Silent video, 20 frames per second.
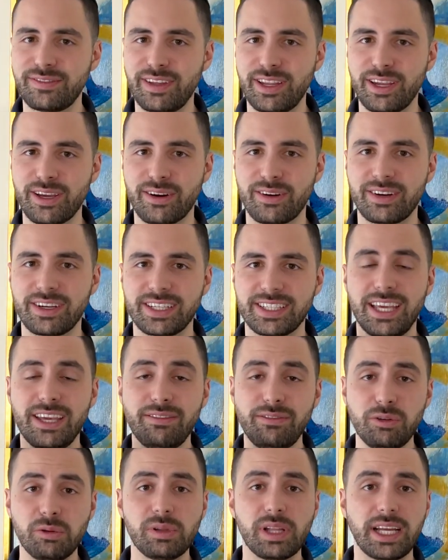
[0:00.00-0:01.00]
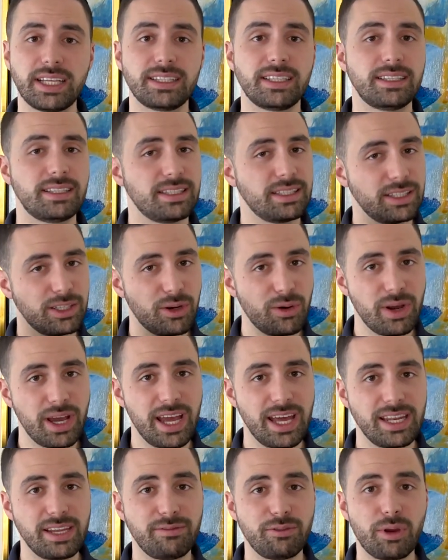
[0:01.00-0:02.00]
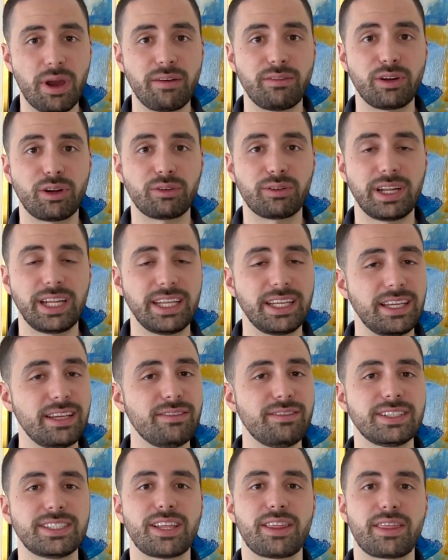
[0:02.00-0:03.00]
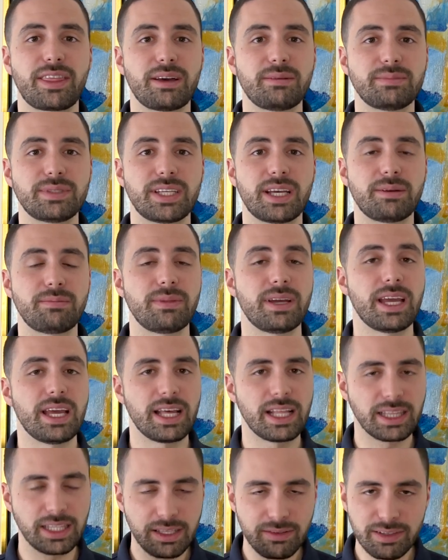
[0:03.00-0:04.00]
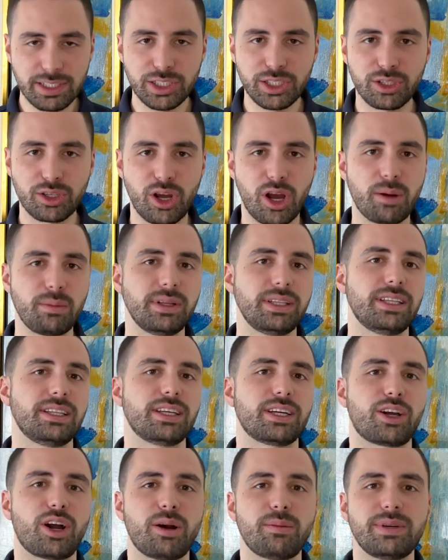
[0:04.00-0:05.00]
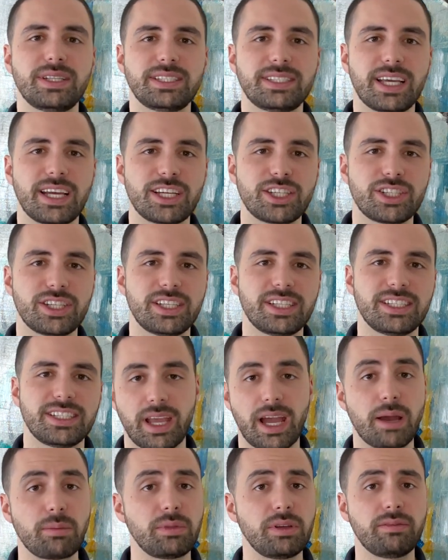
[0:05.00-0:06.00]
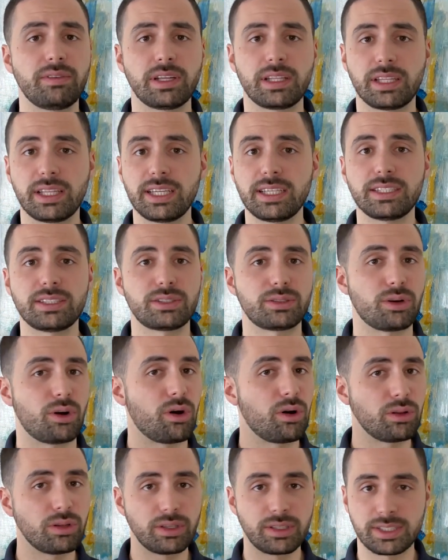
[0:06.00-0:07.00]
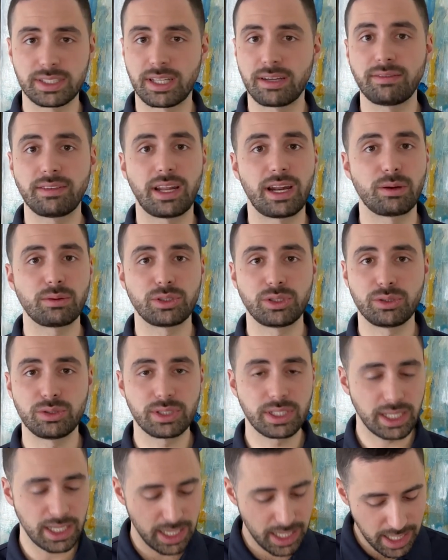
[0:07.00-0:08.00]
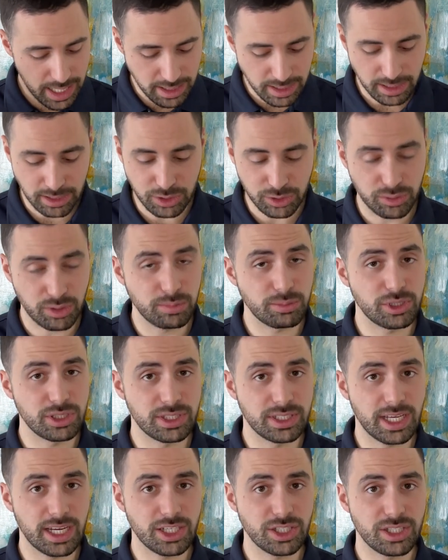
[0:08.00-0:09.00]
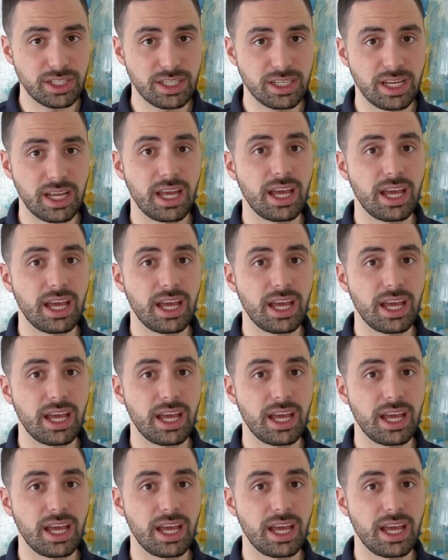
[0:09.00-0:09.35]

video. If you liked it, go ahead, if you haven't already, give us a thumbs up. Leave us your comment in the comment section. I'm leaving links to all the stuff that I was using in the description section.